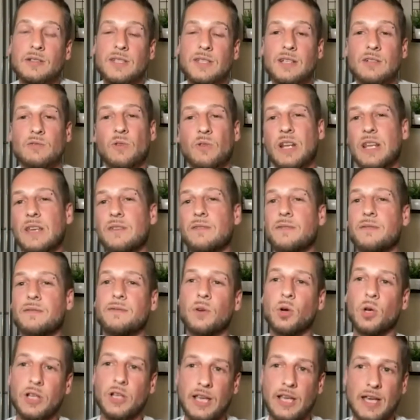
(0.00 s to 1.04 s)
didn't really
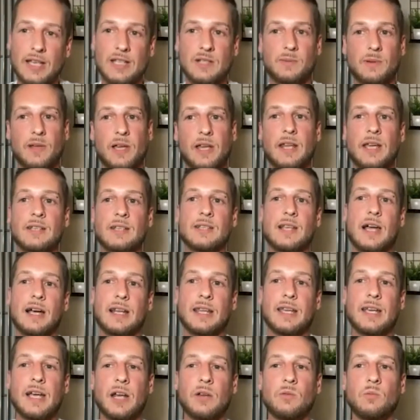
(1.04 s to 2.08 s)
fully explain
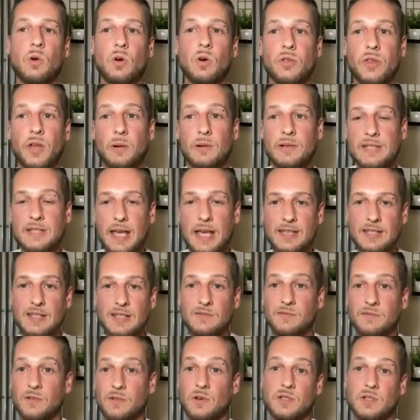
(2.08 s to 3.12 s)
exactly kind of what they were
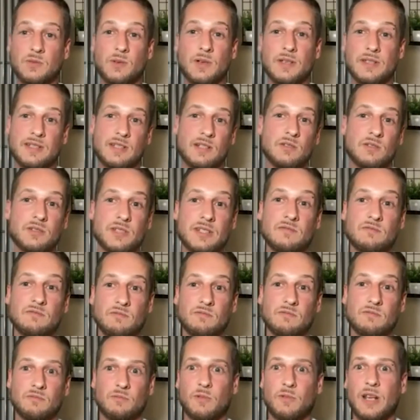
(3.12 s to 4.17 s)
testing for so i still didn't
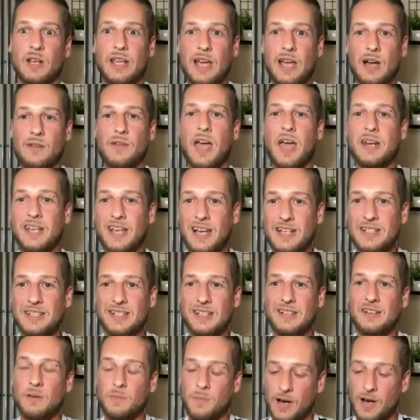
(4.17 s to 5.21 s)
really have any
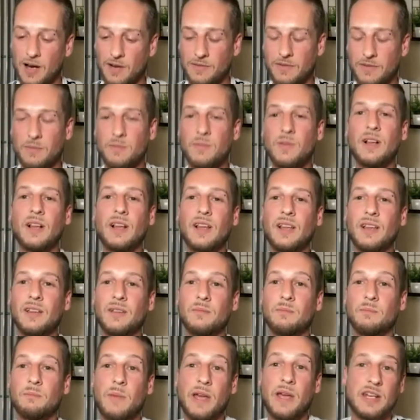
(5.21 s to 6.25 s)
idea apart from
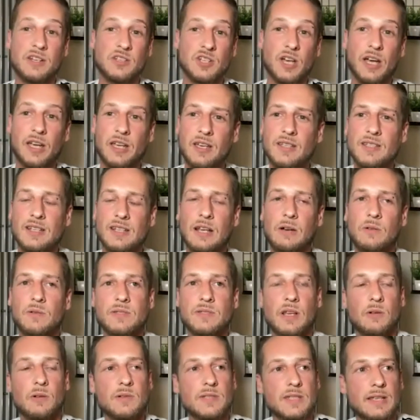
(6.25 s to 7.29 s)
meningitis, and I
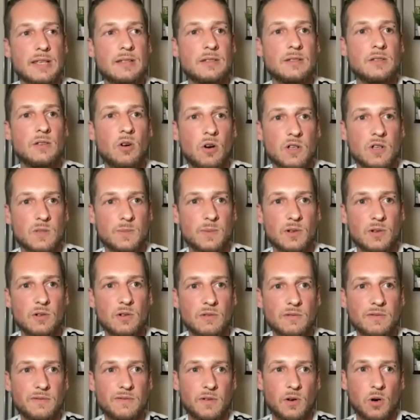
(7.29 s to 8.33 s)
was I was in
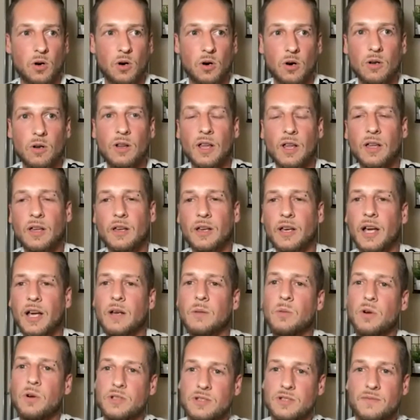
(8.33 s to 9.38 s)
hospital for kind
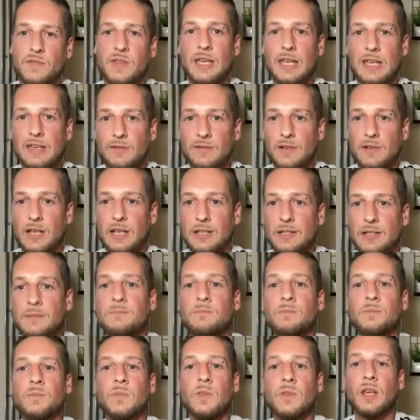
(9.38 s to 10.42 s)
of most of the evening.
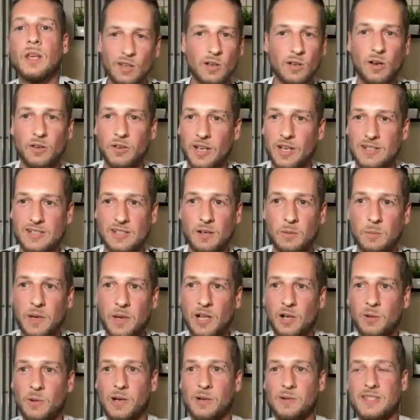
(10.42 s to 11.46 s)
I got a nice little
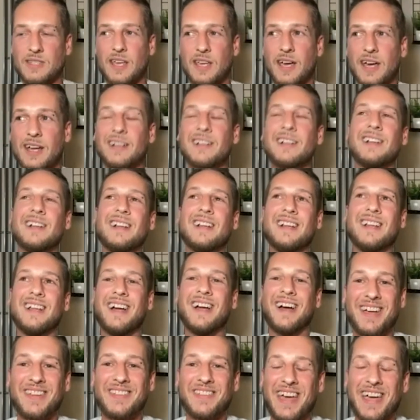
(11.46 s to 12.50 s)
meal when I was there,
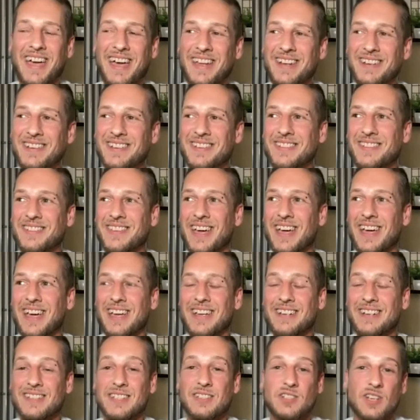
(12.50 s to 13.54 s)
and then
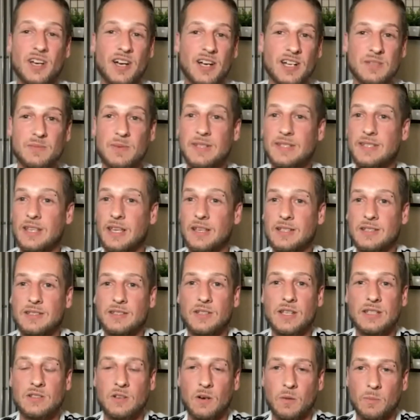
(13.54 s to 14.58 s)
they discharged me. Said
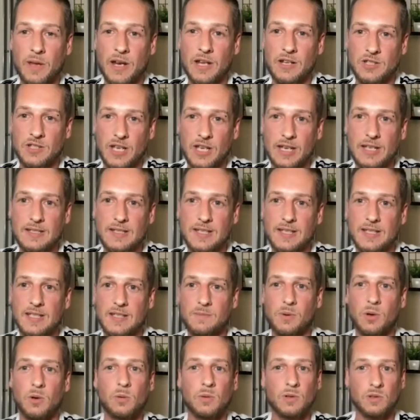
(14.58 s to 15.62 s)
it's, it's not
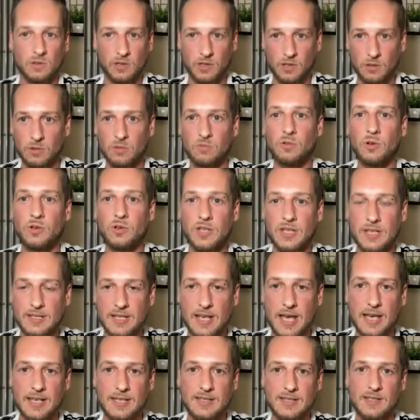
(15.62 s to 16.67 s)
meningitis, but we'll you know we'll run these
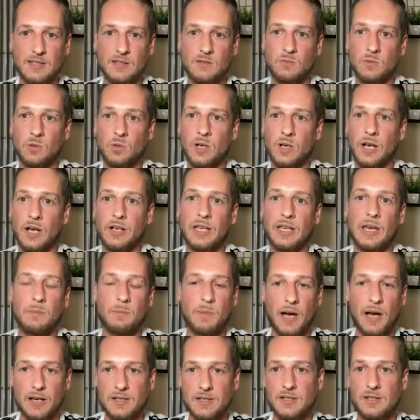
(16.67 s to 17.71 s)
tests and we'll kind of
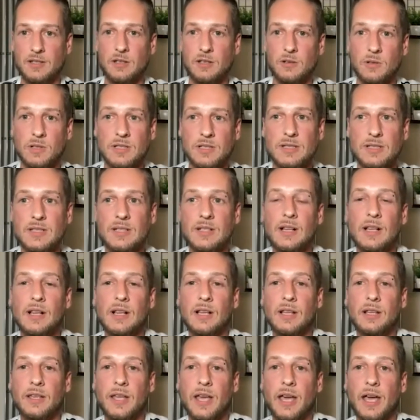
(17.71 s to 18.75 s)
get back to you and
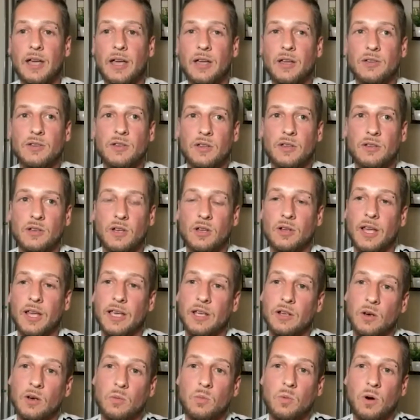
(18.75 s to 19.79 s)
yeah and, and, and
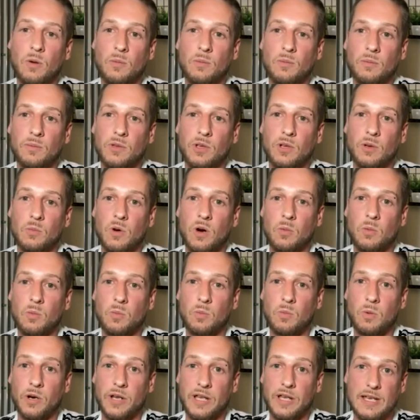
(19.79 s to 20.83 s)
let you know what you know what
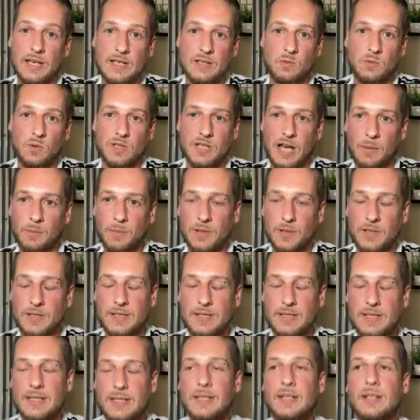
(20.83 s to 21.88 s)
what it is, what's
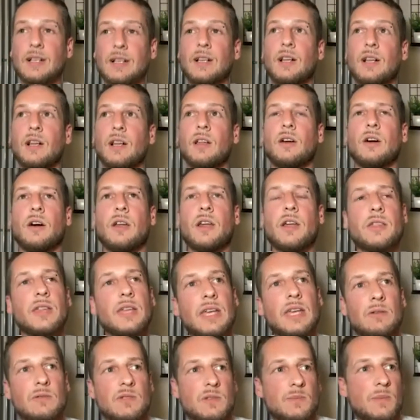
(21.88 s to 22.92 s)
happened. And I
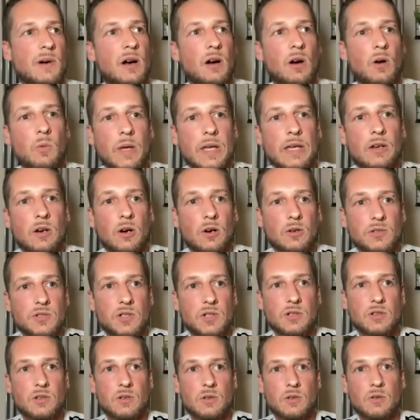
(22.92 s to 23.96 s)
think it was about a week or
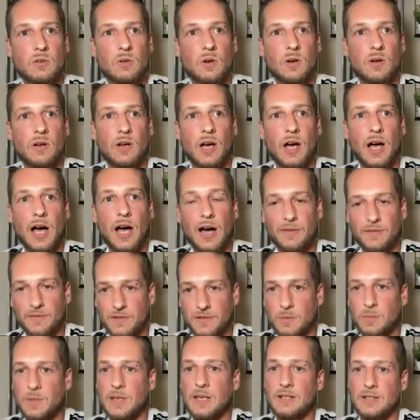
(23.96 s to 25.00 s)
two
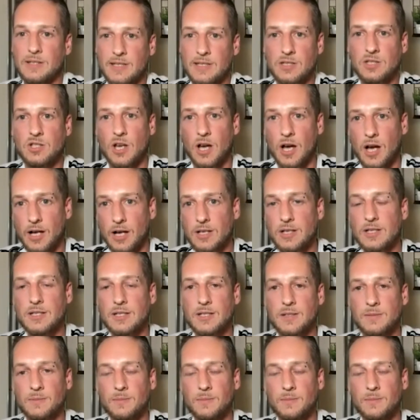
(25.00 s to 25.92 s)
after being discharged